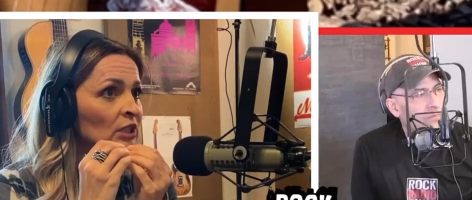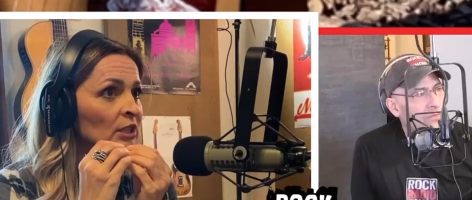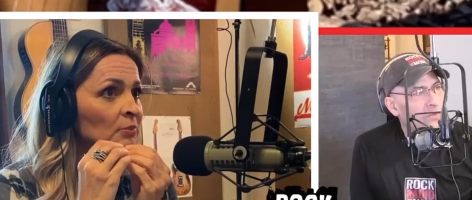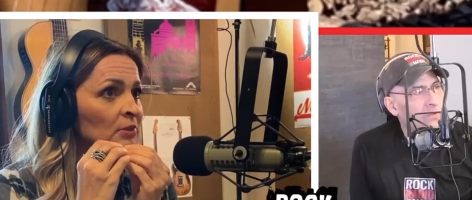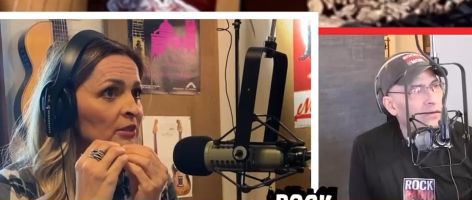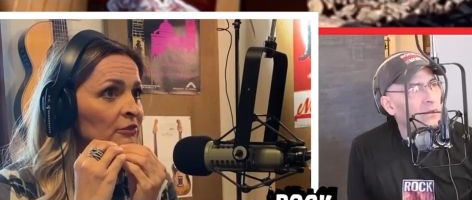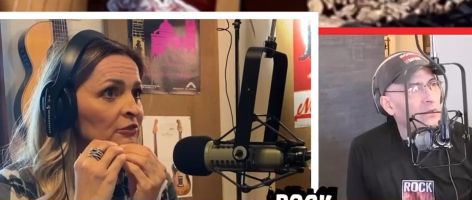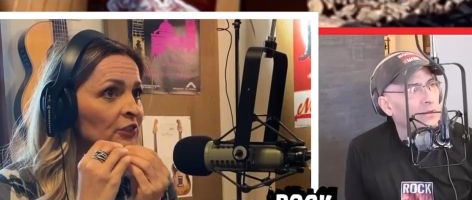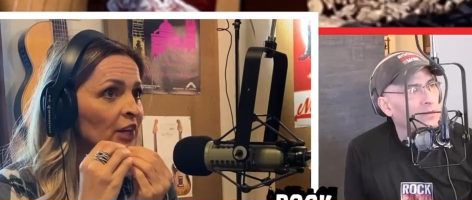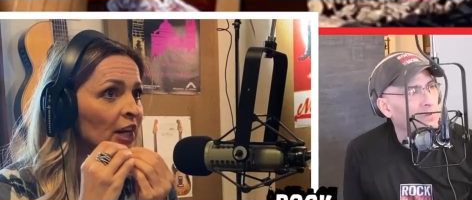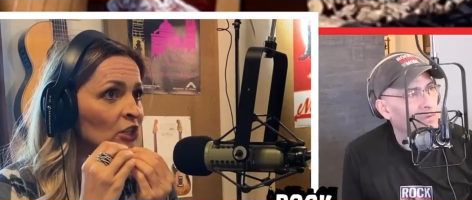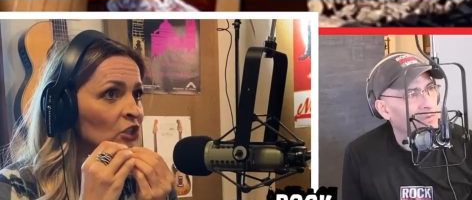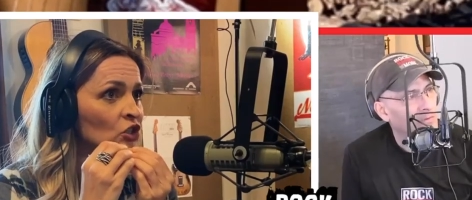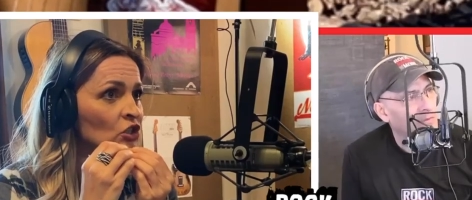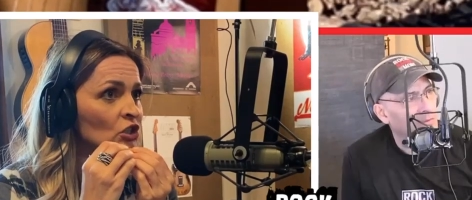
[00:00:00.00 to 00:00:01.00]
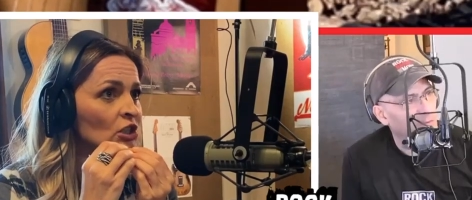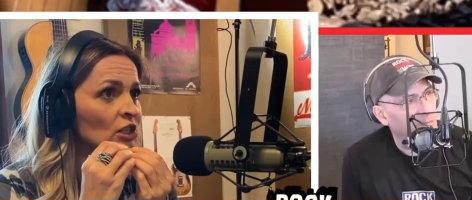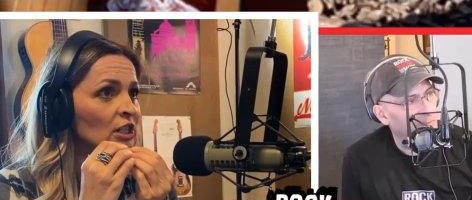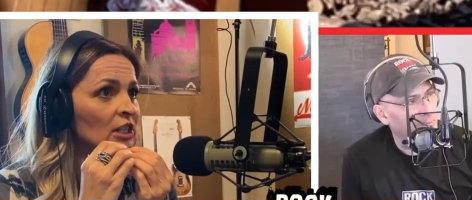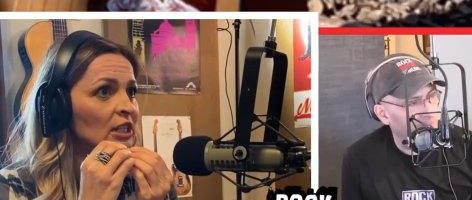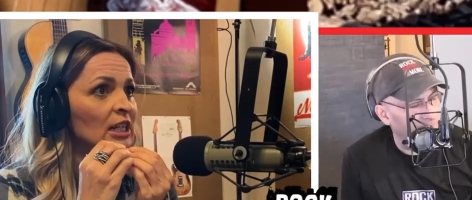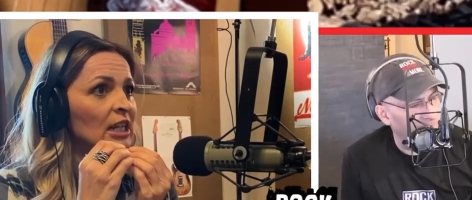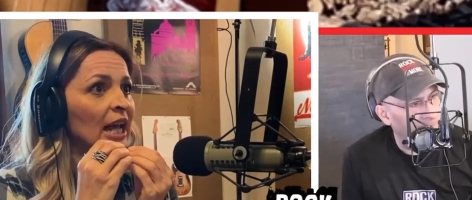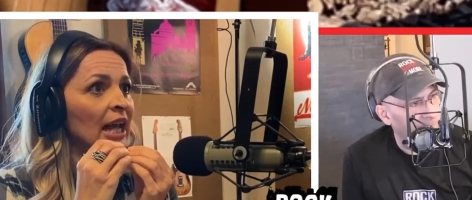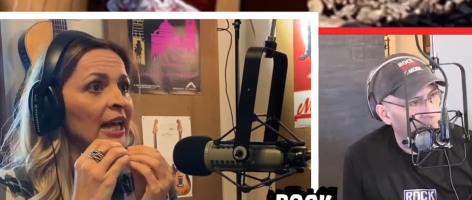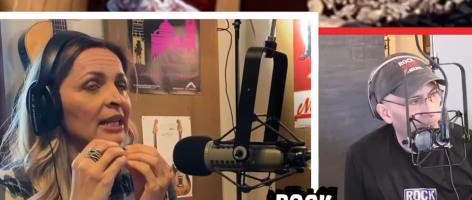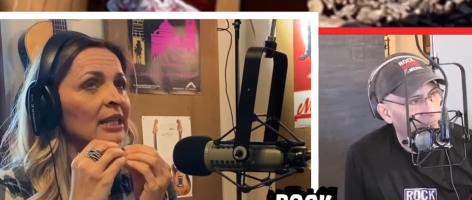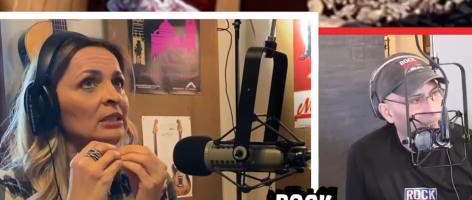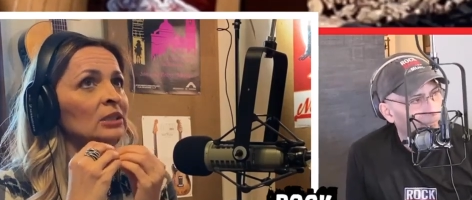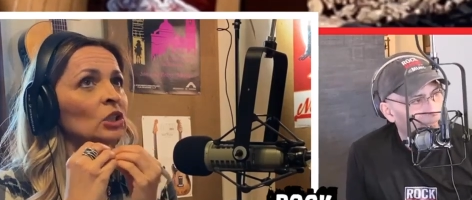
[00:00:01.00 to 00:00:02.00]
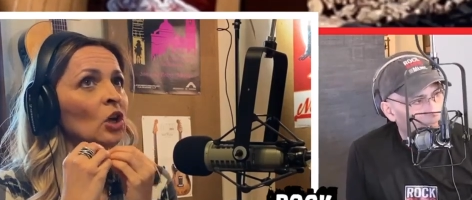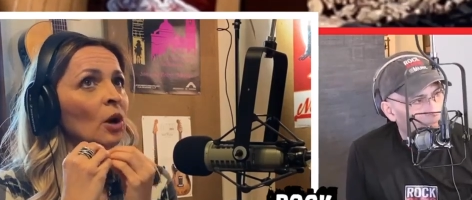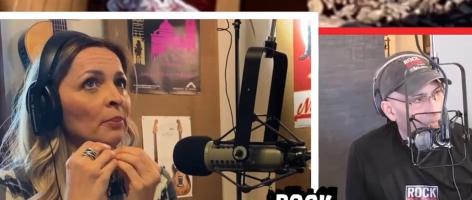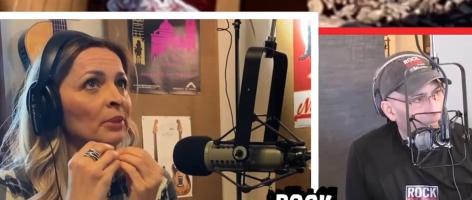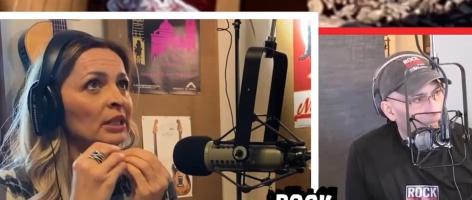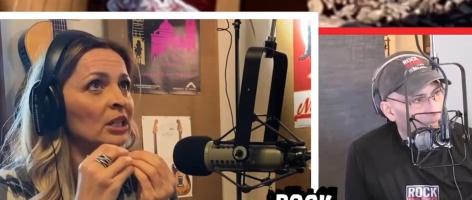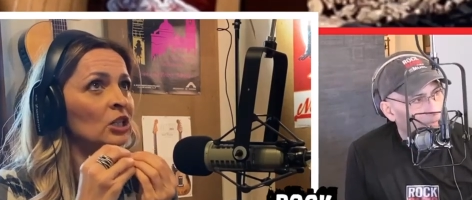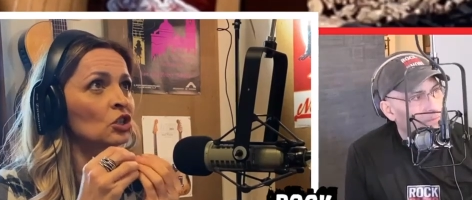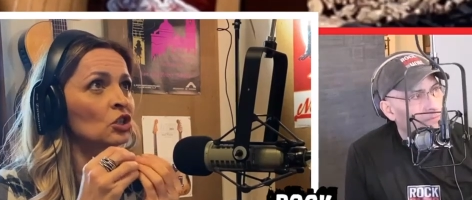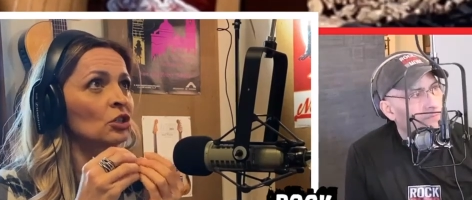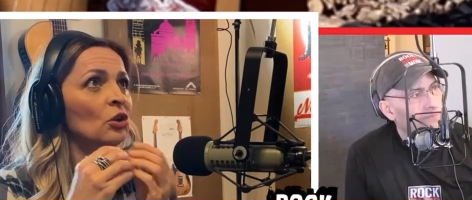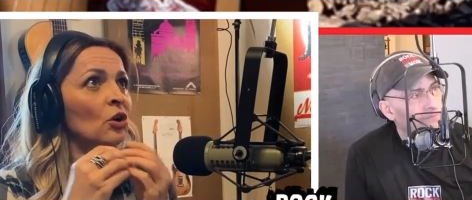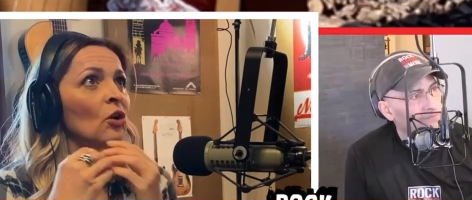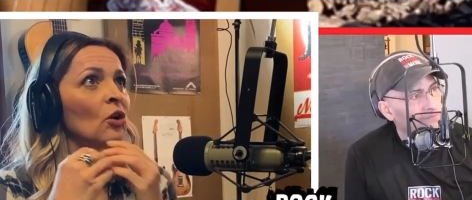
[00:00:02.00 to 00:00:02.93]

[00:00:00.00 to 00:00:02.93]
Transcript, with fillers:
Speaker 1: you keep them fresh and the combination